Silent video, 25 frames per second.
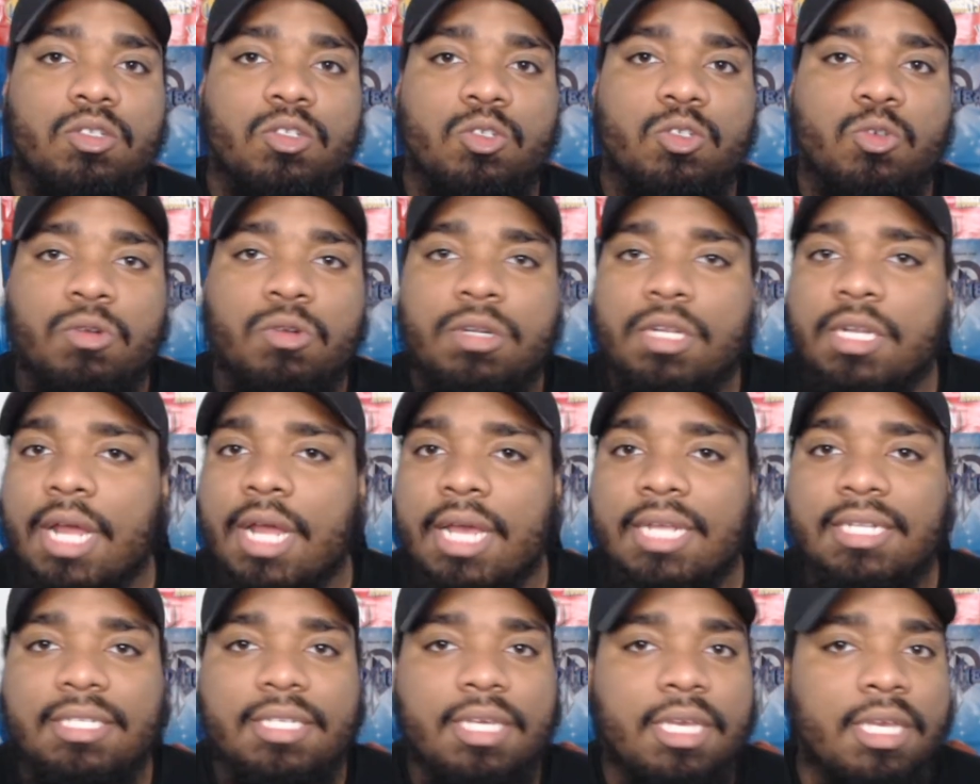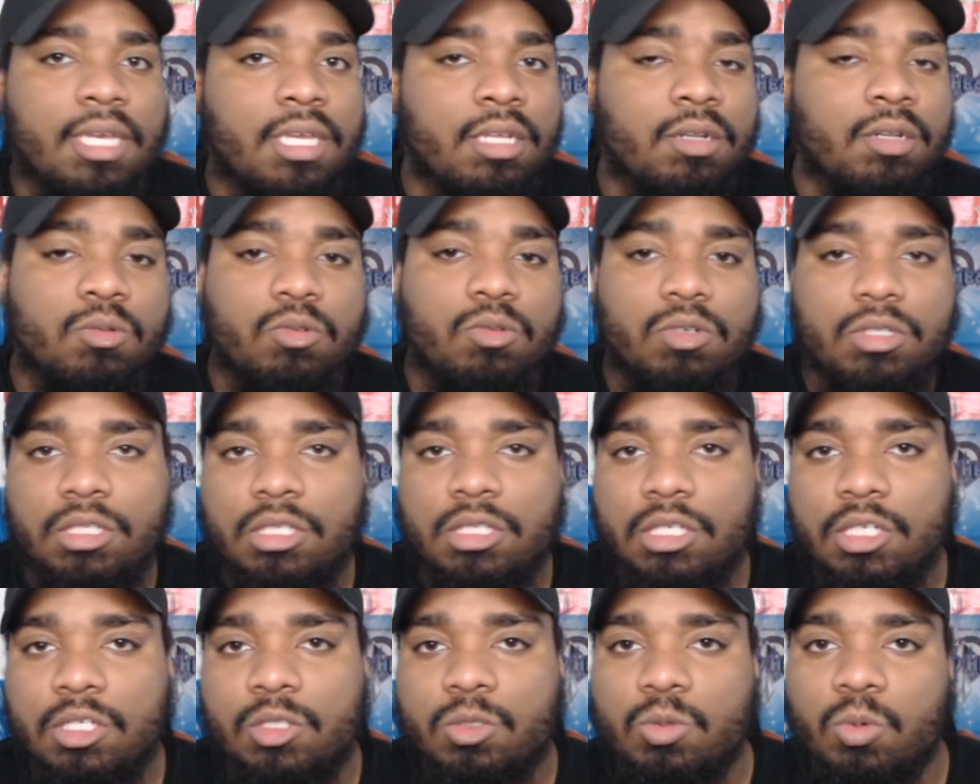2019 was
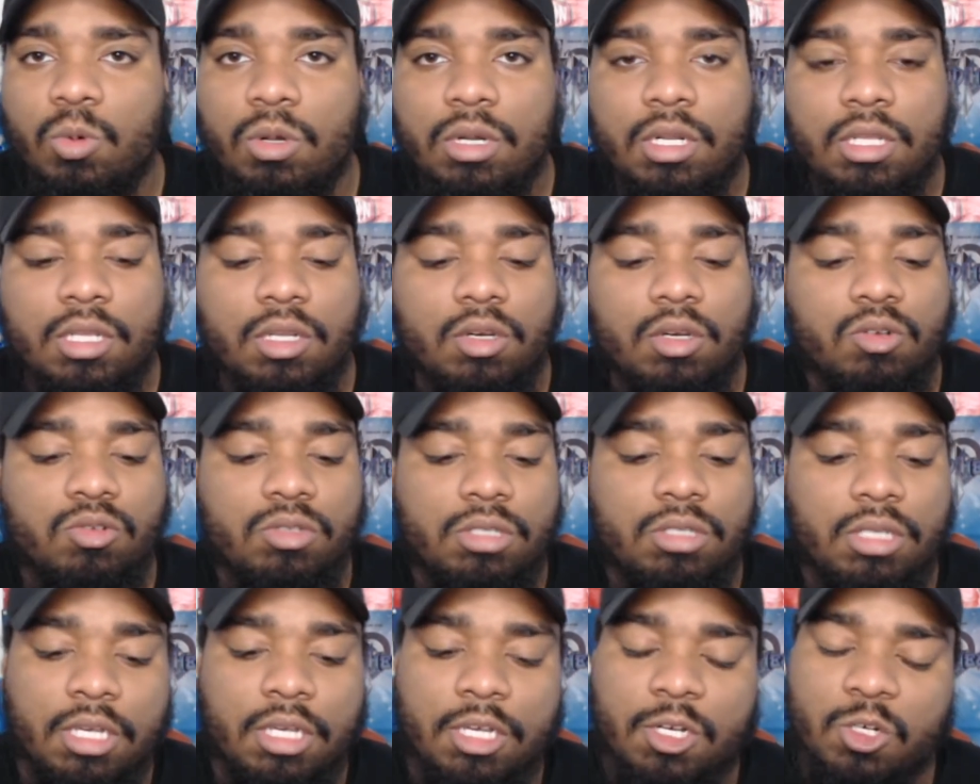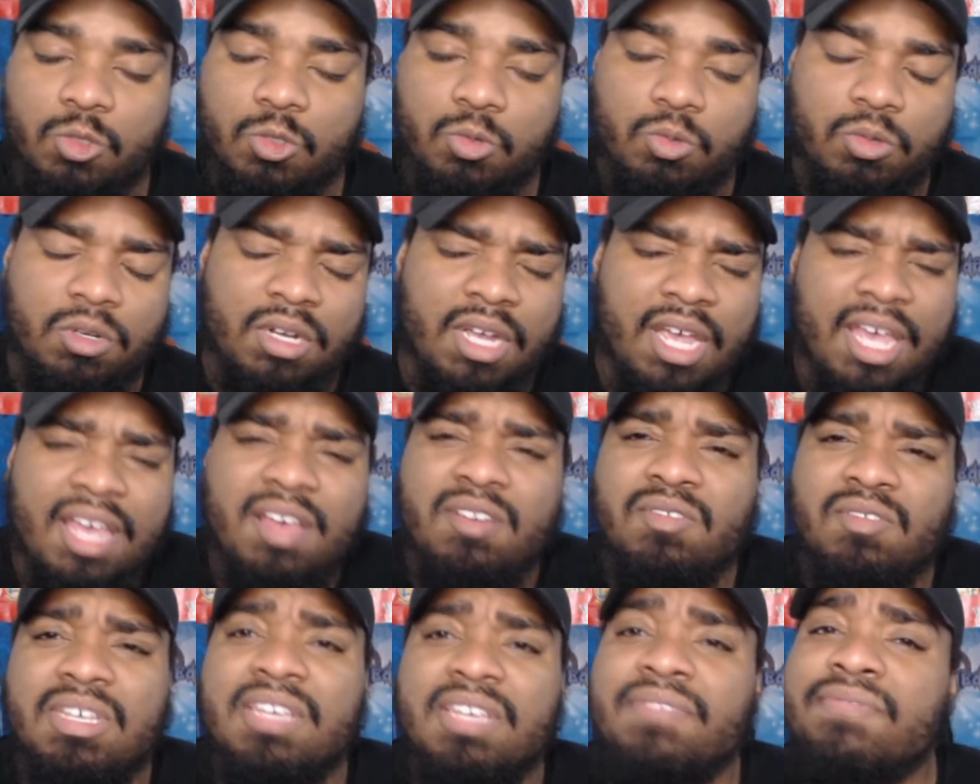just one of those years where,
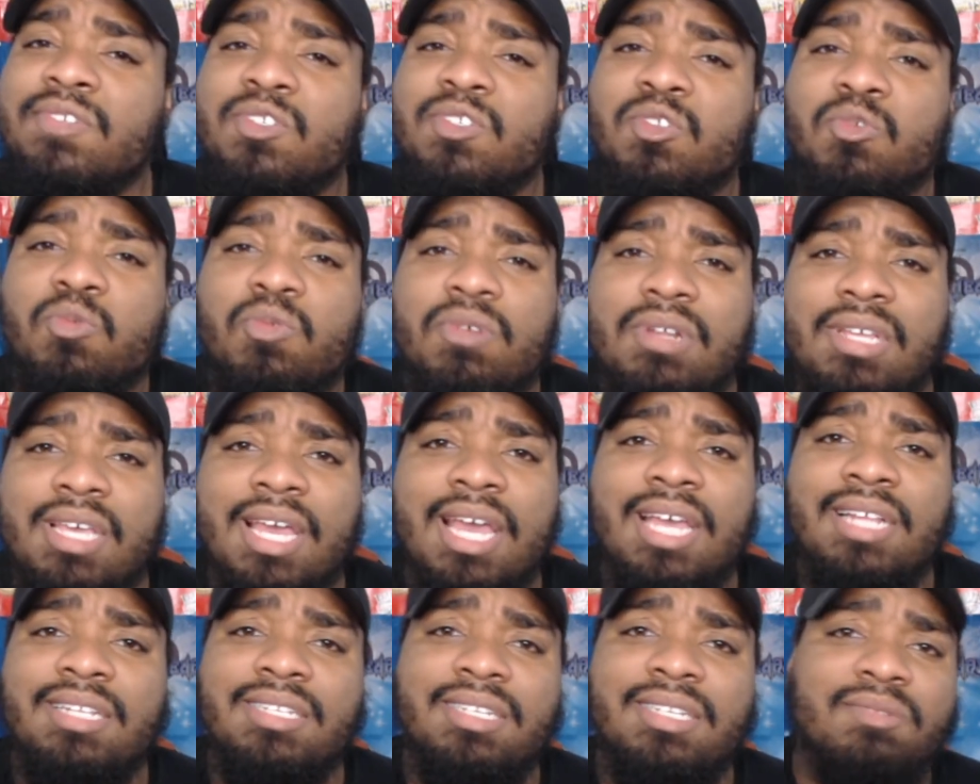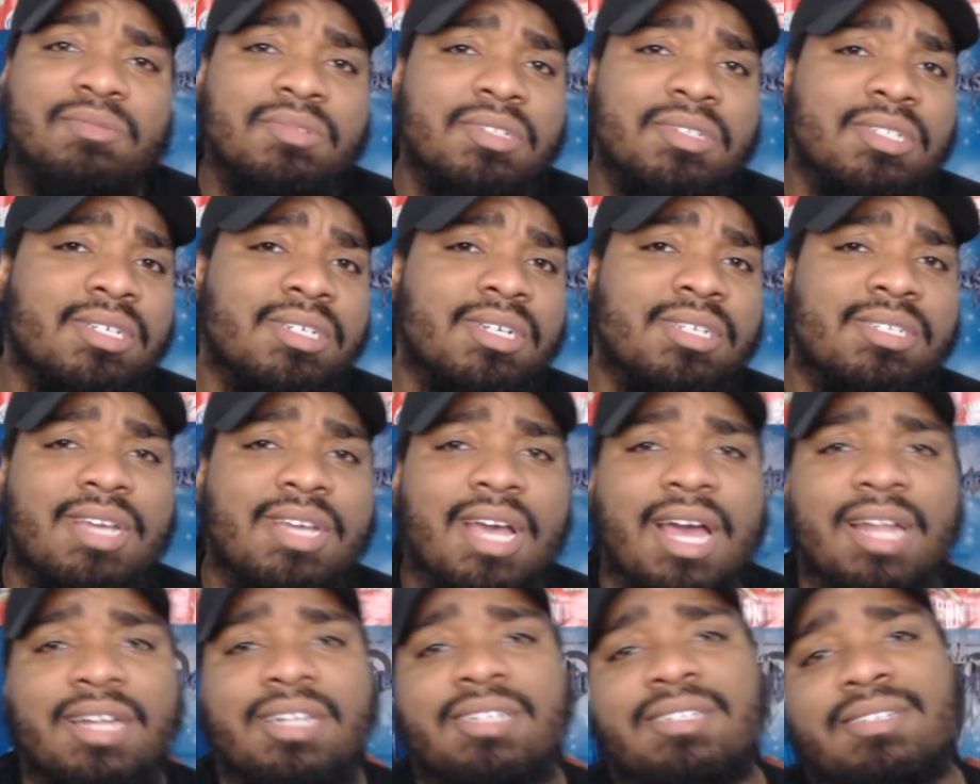hell, even 2018 was just
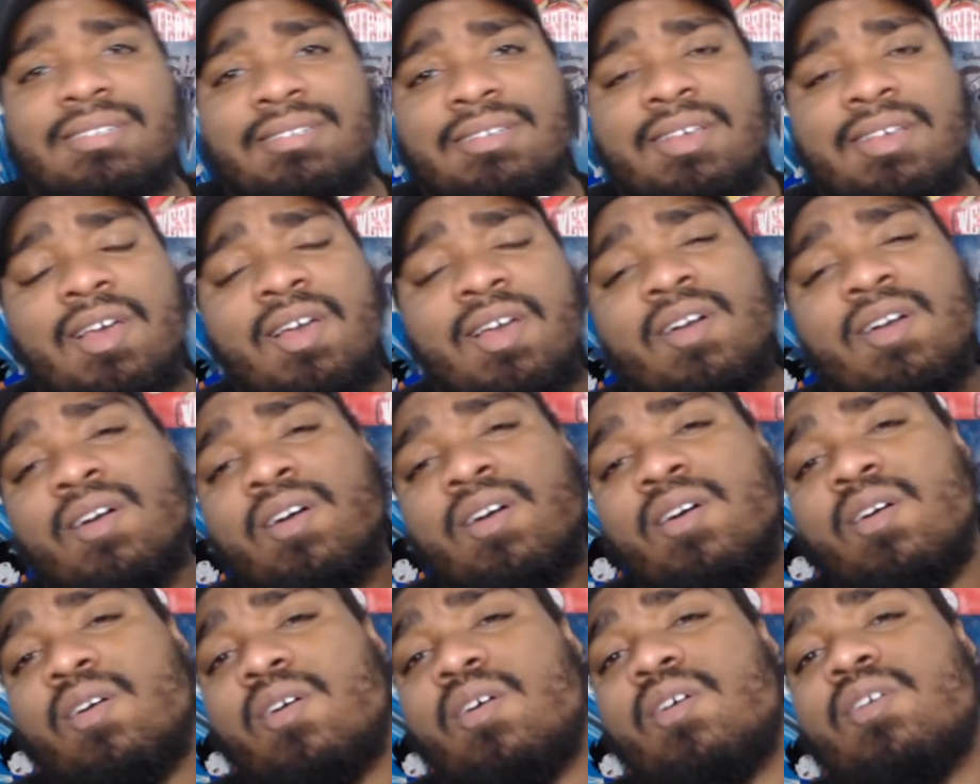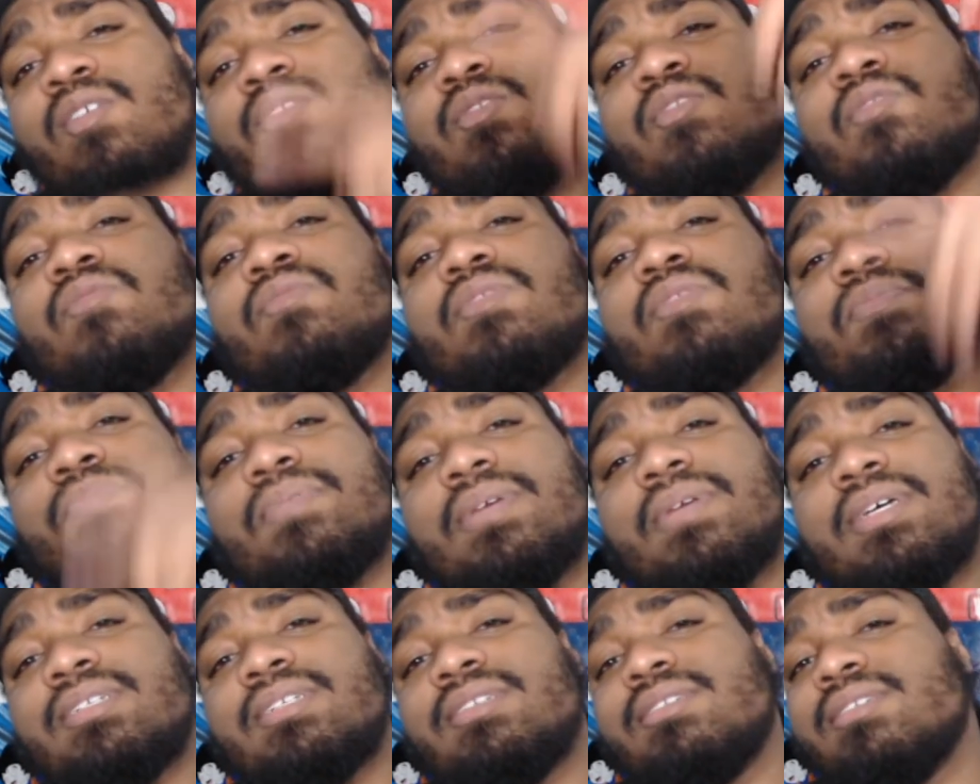kind of just all over the
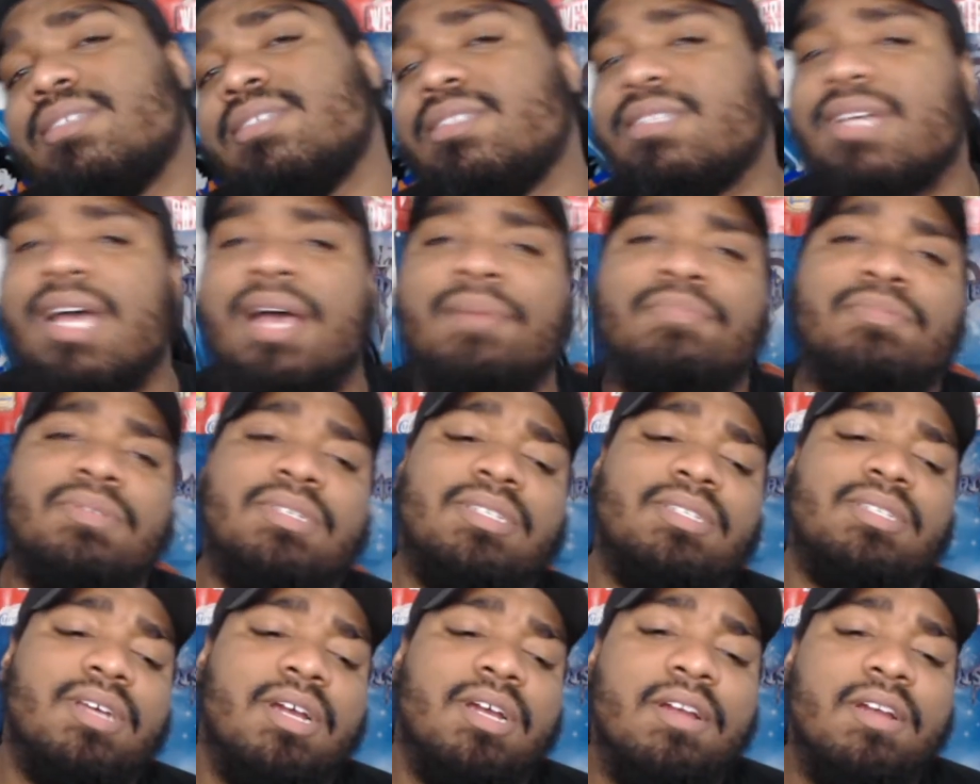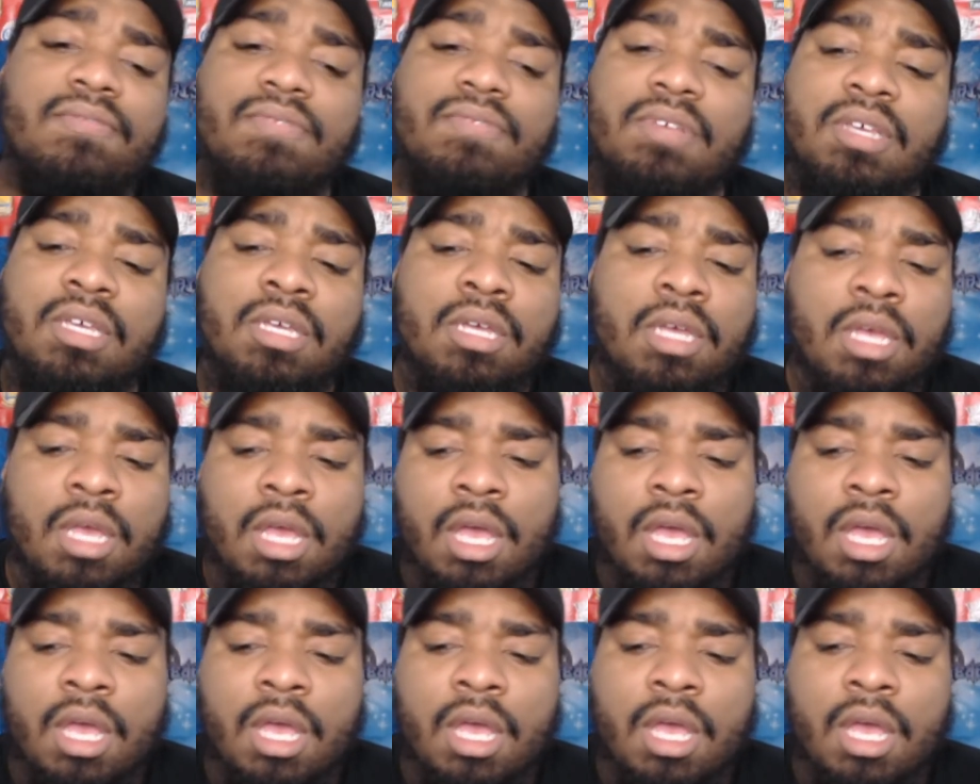place, just topsy-turvy.